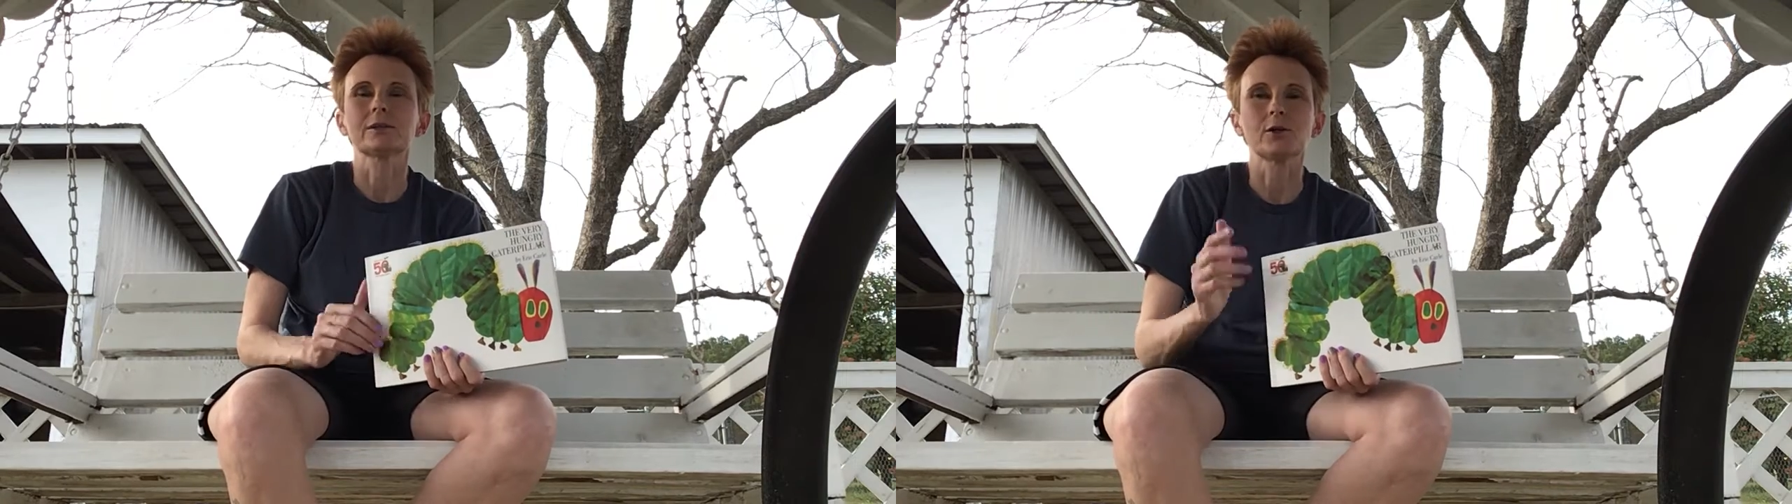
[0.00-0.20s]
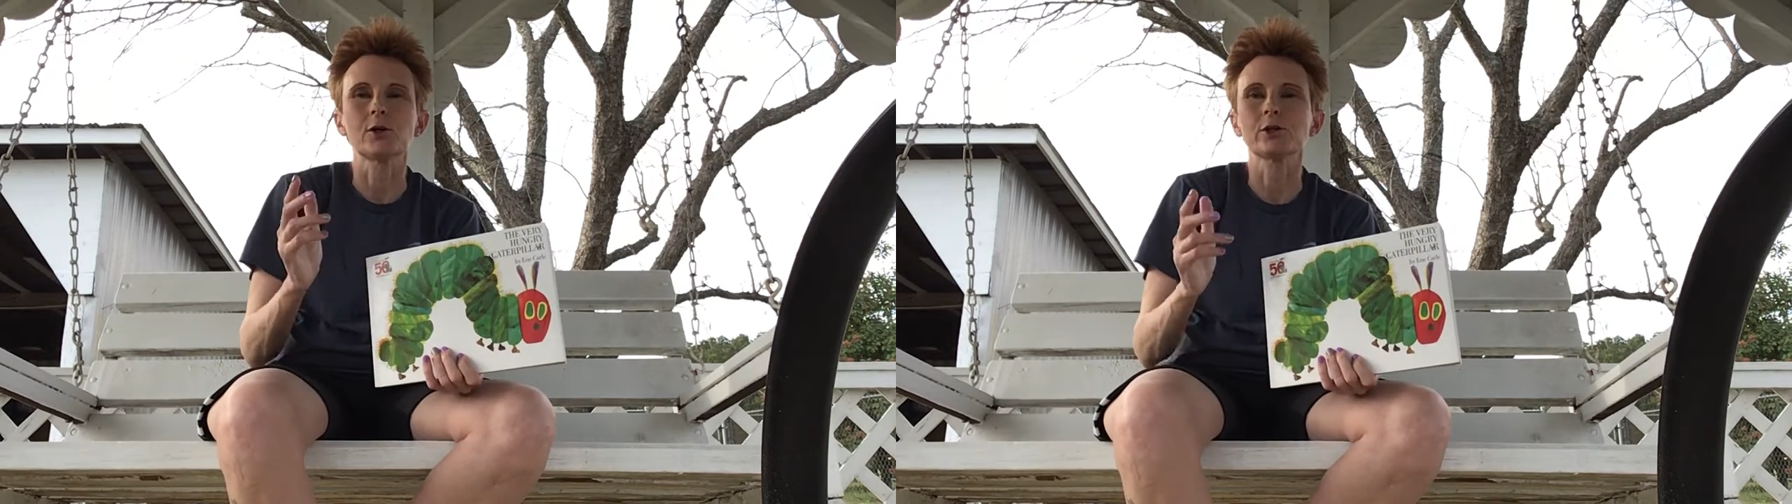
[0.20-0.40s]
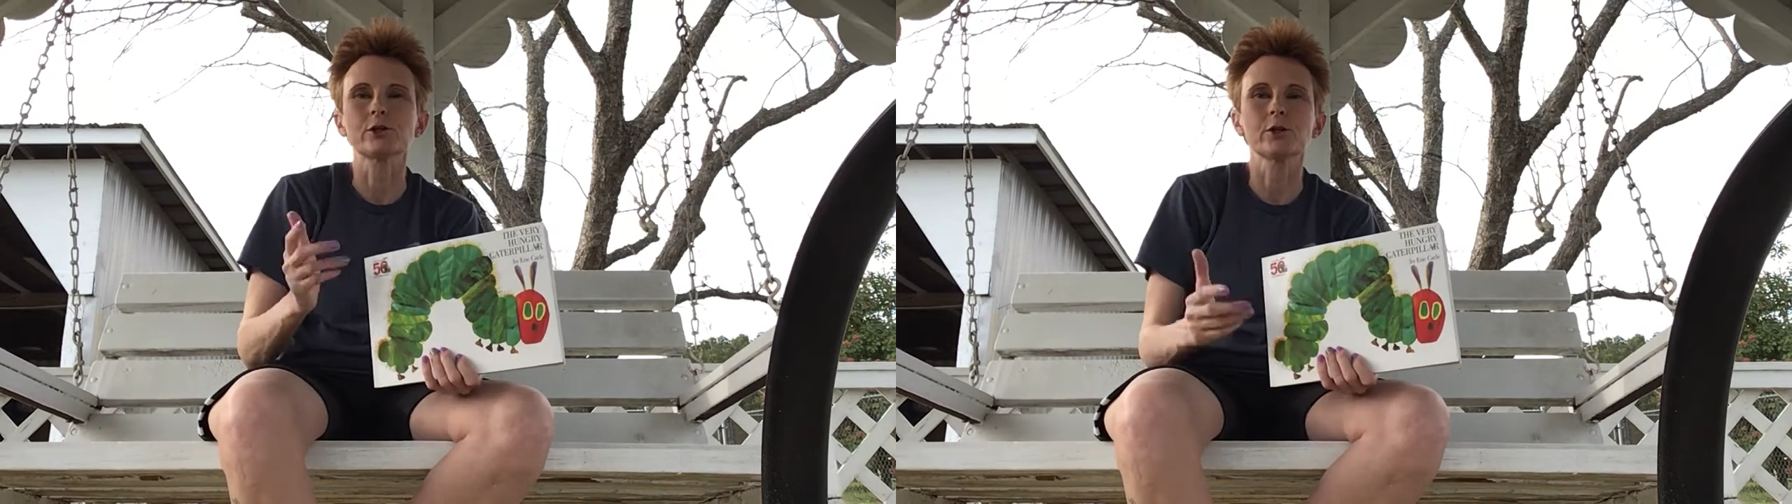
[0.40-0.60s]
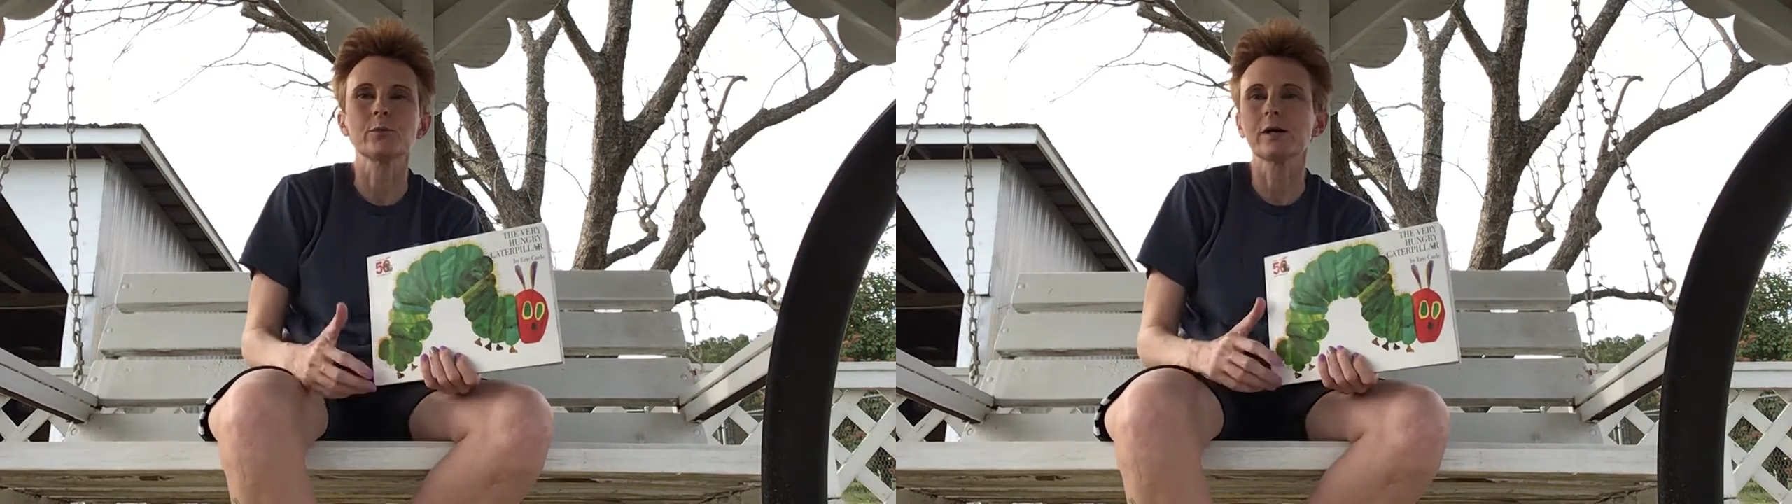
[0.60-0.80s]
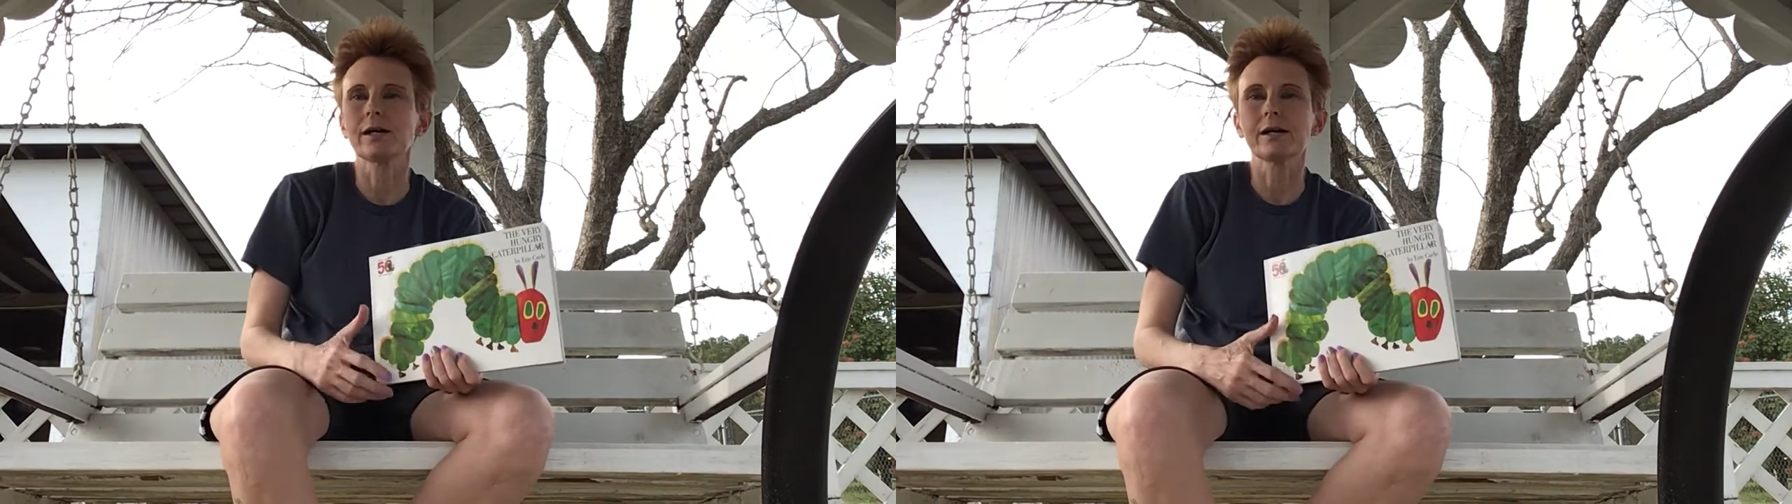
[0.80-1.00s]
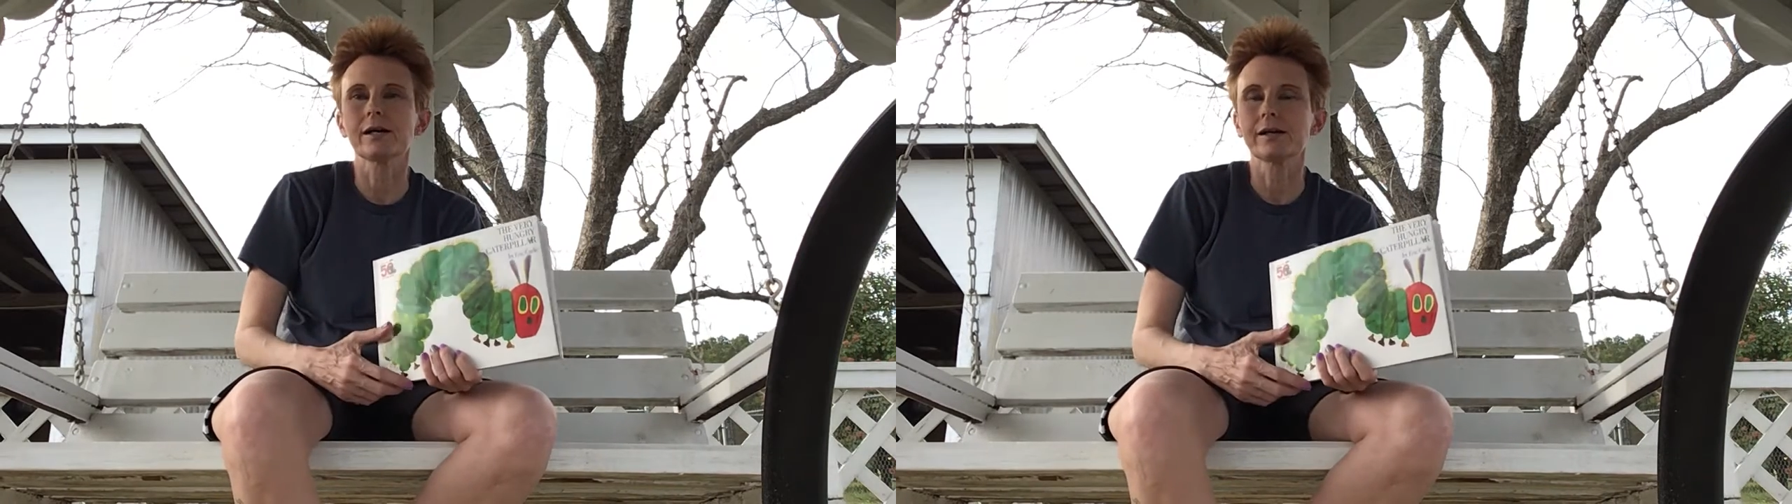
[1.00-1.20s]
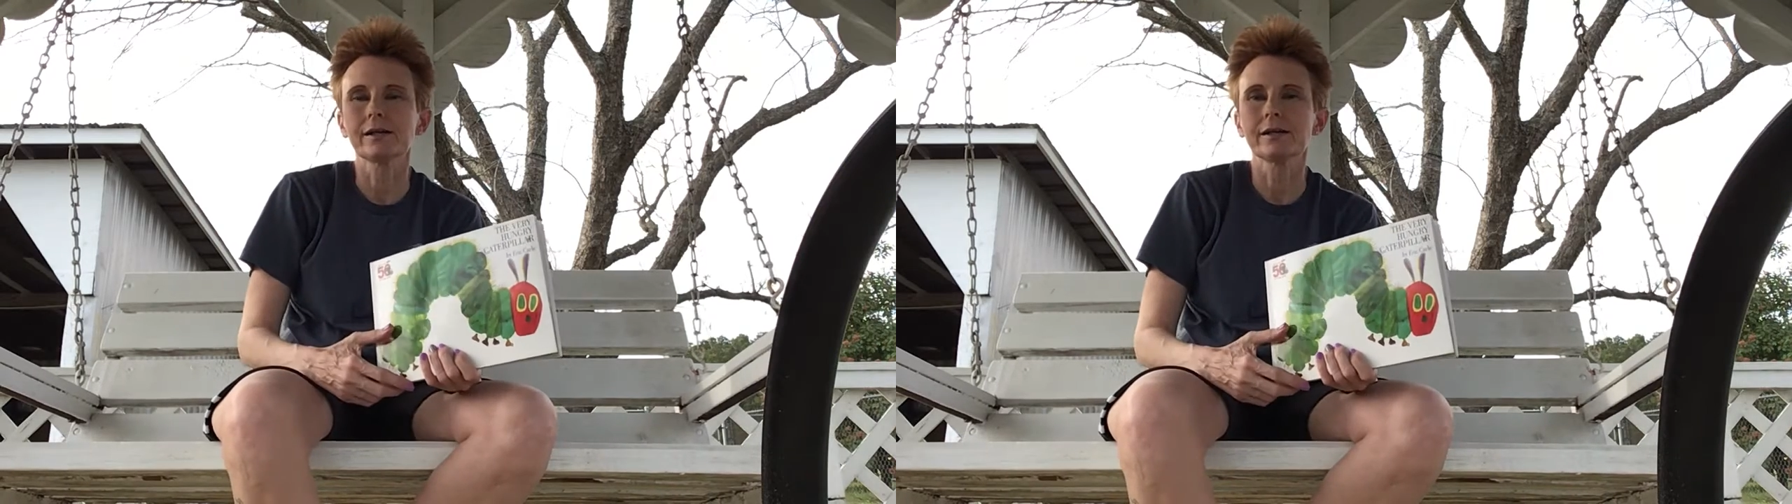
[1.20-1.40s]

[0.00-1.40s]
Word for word: cars go by,